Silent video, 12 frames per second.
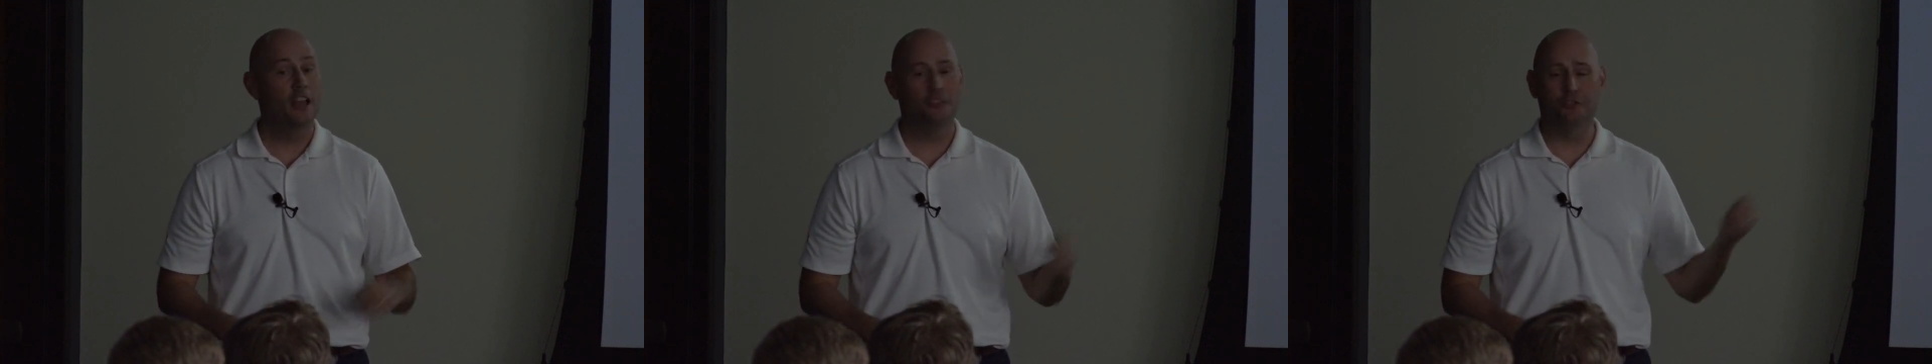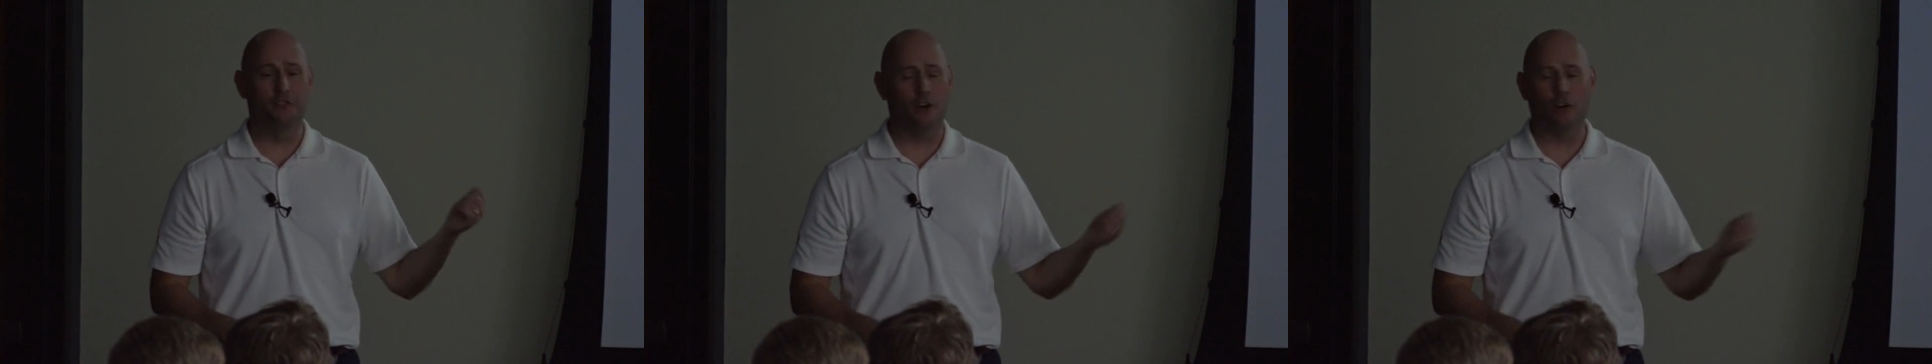
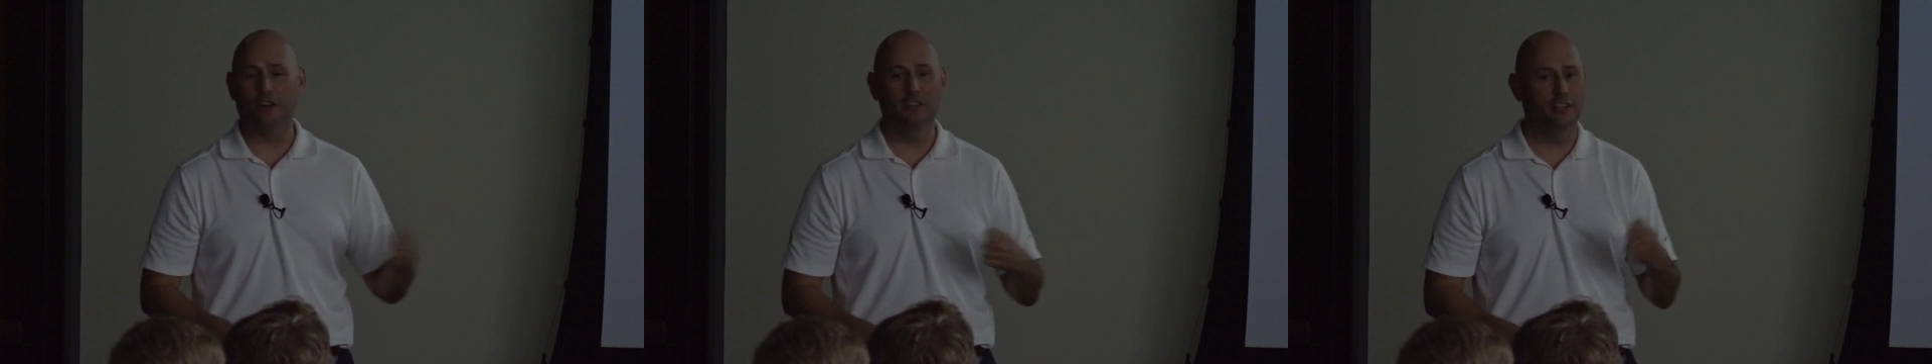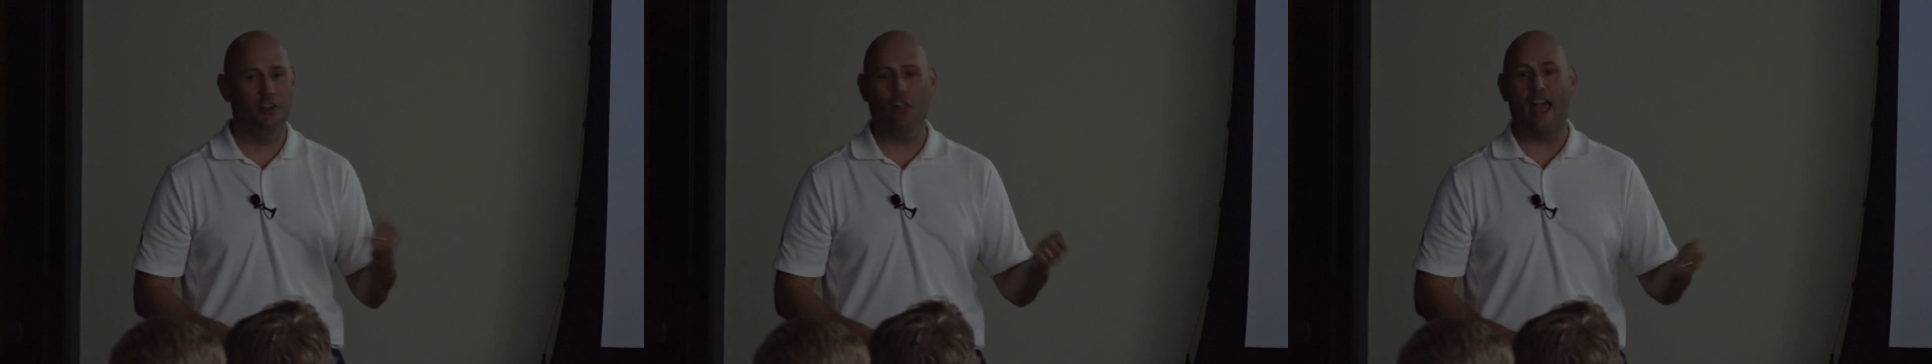There's very
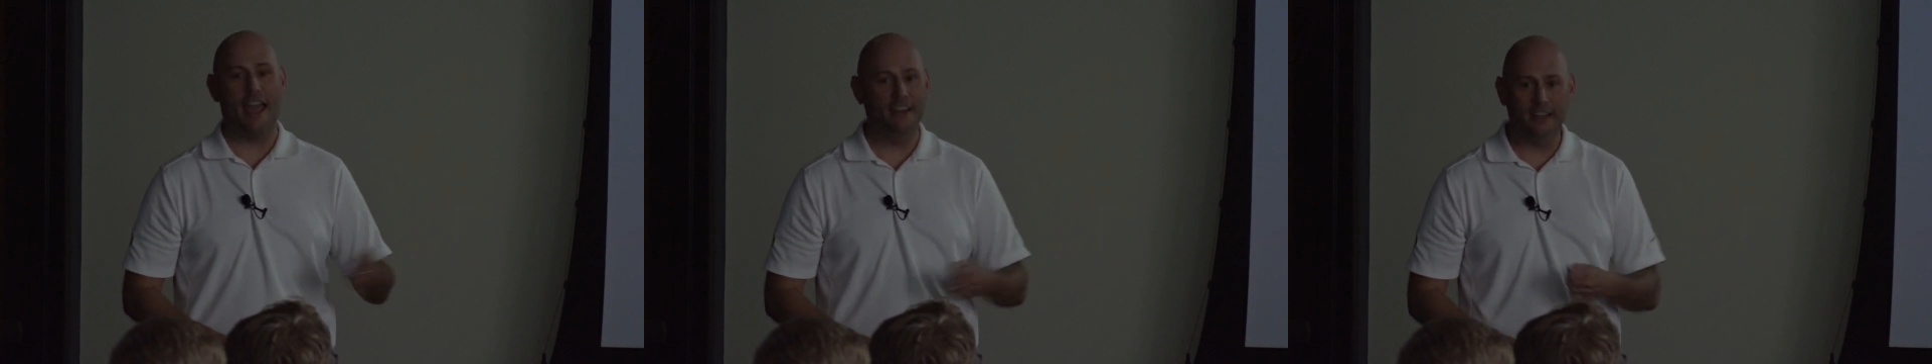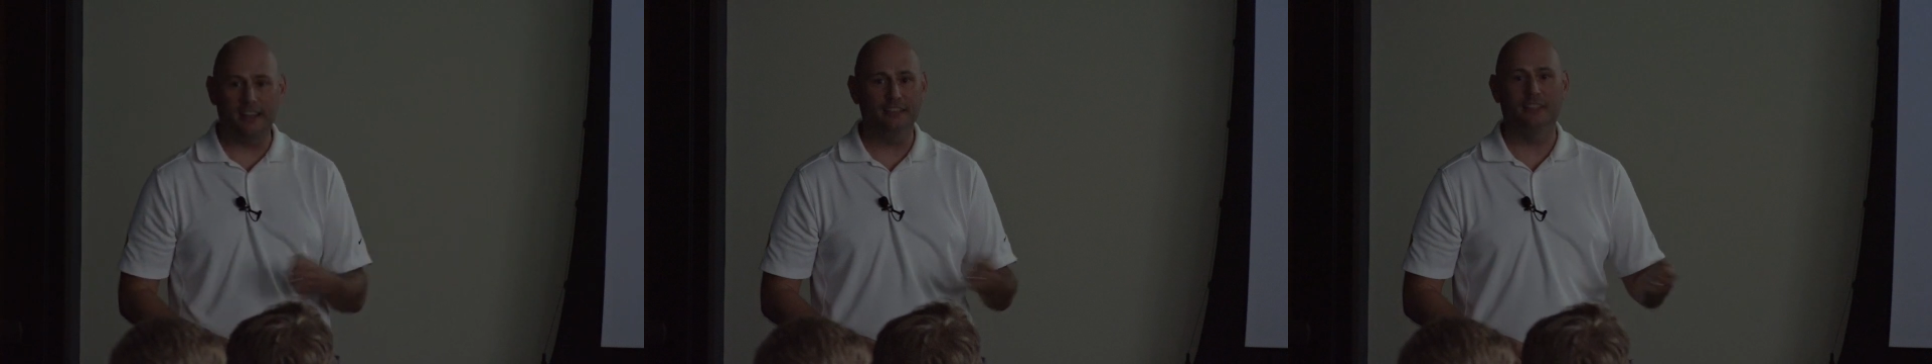little
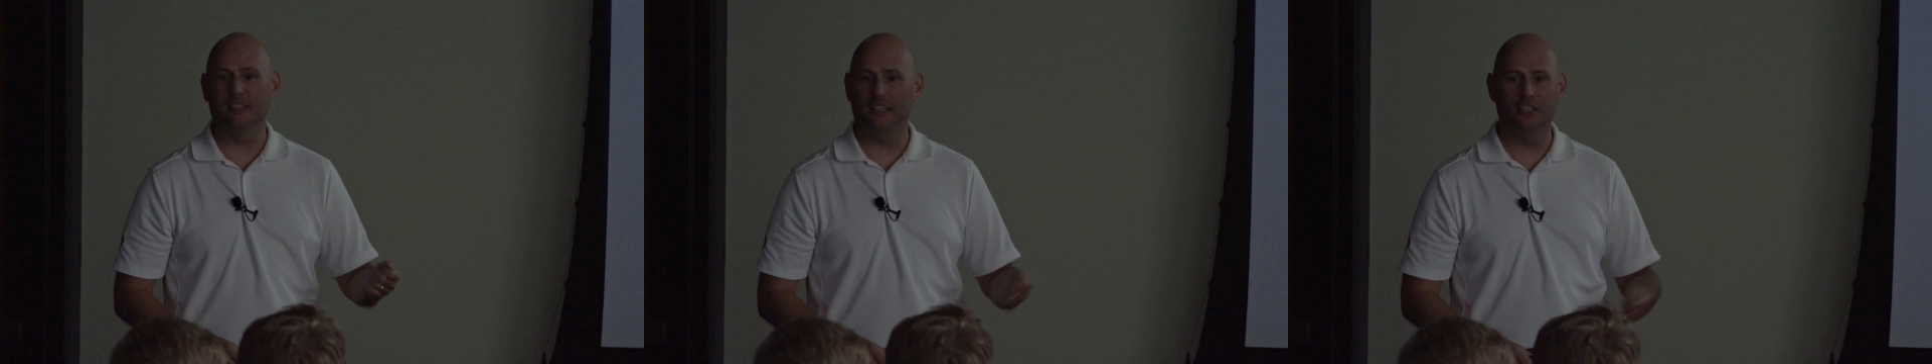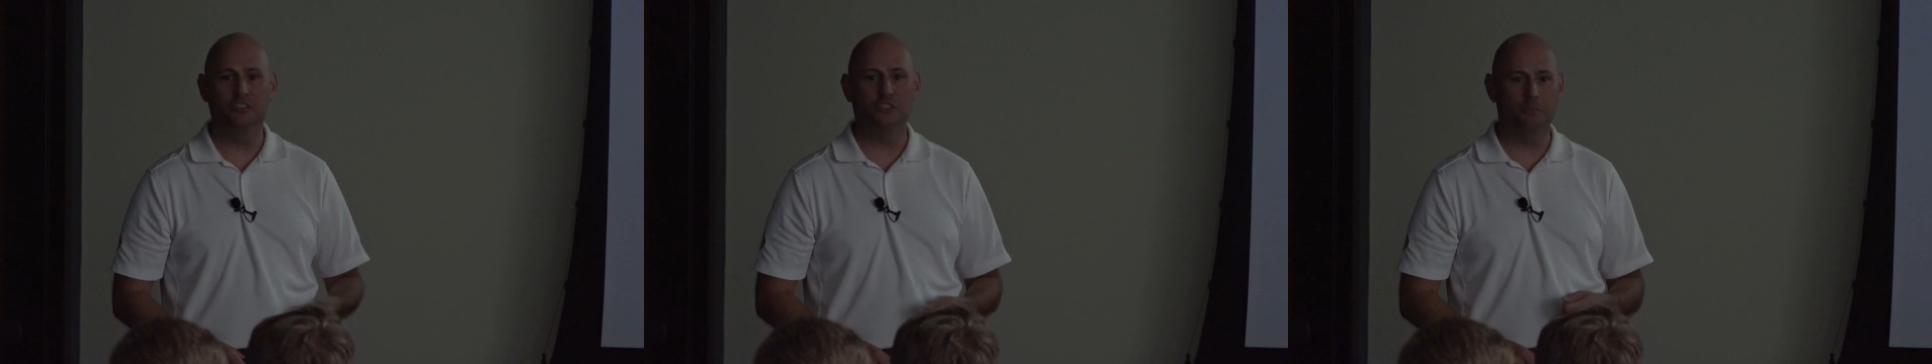editing that
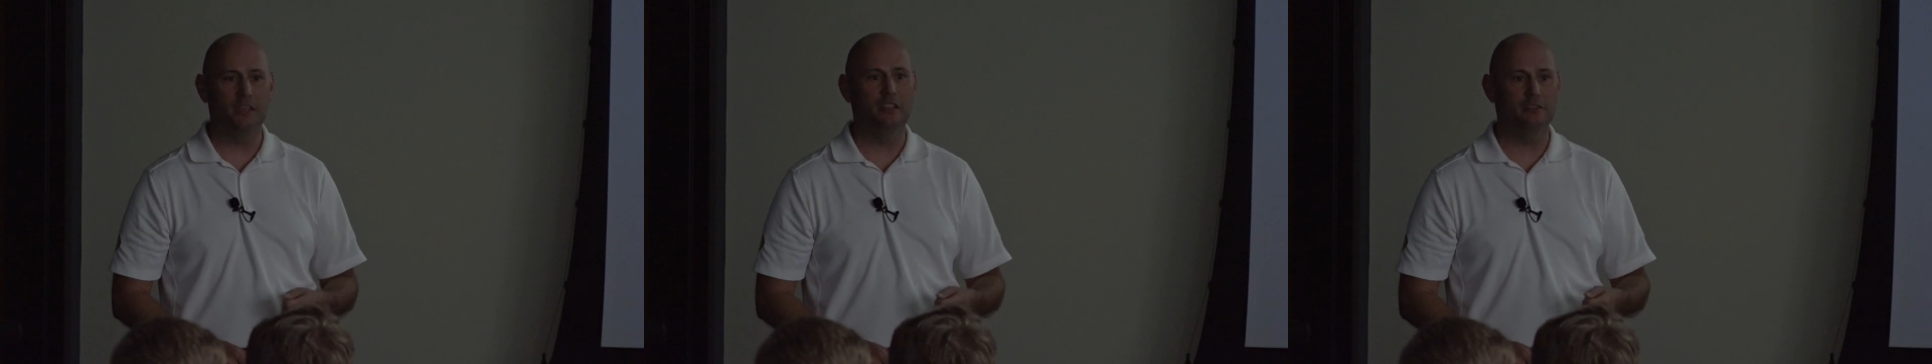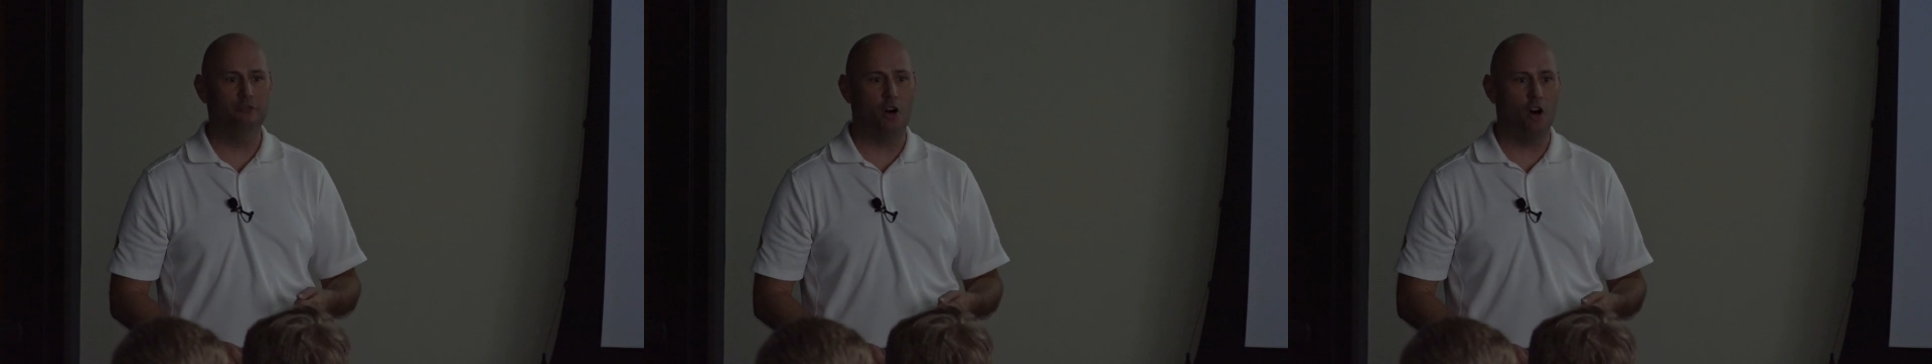needs to be
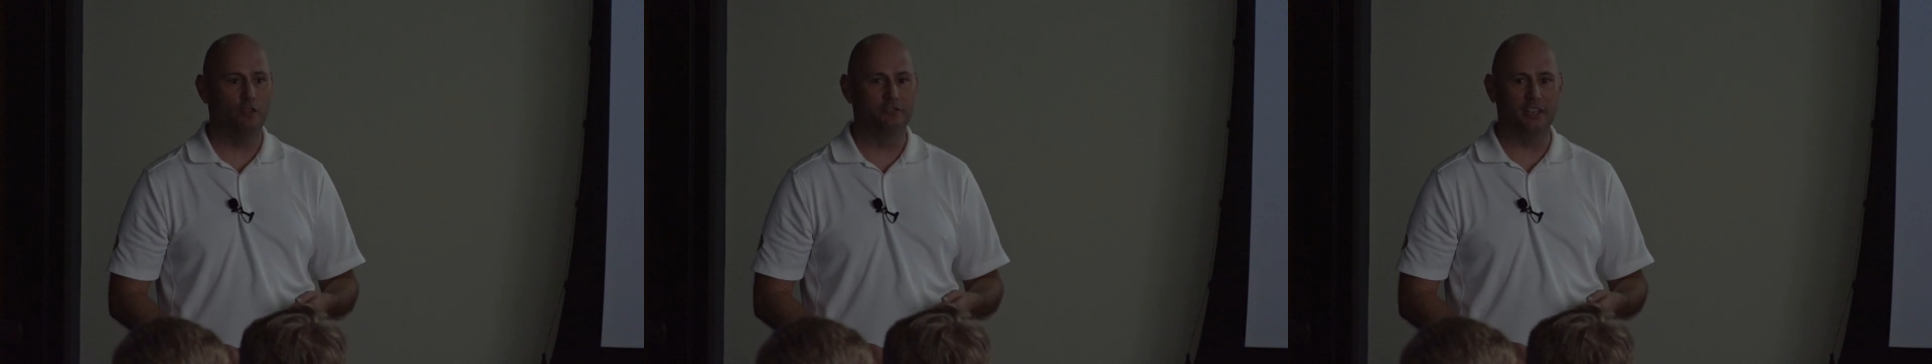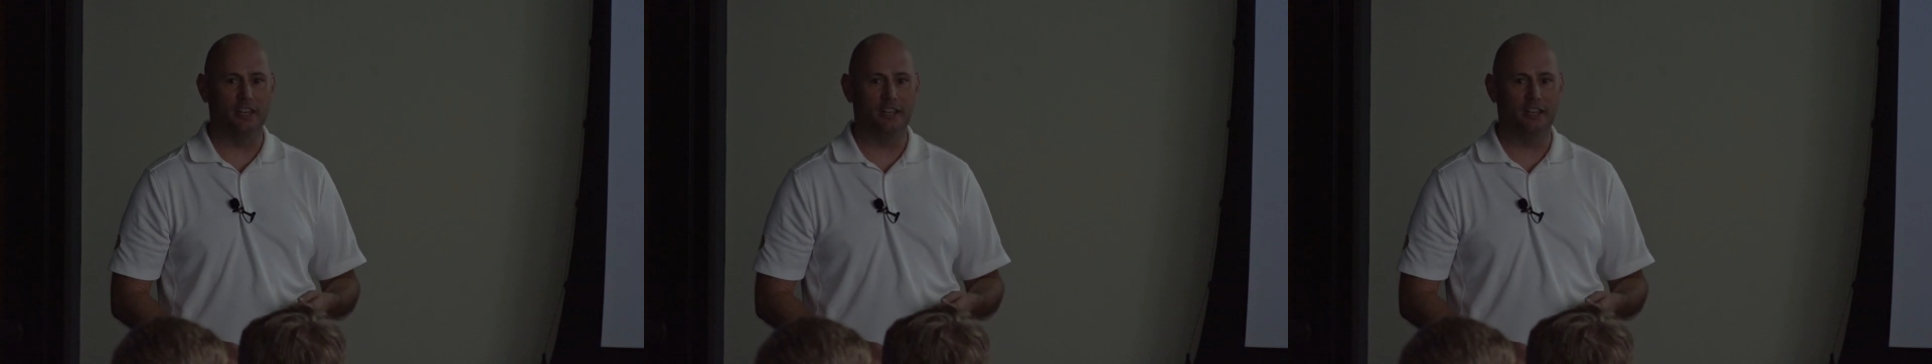involved in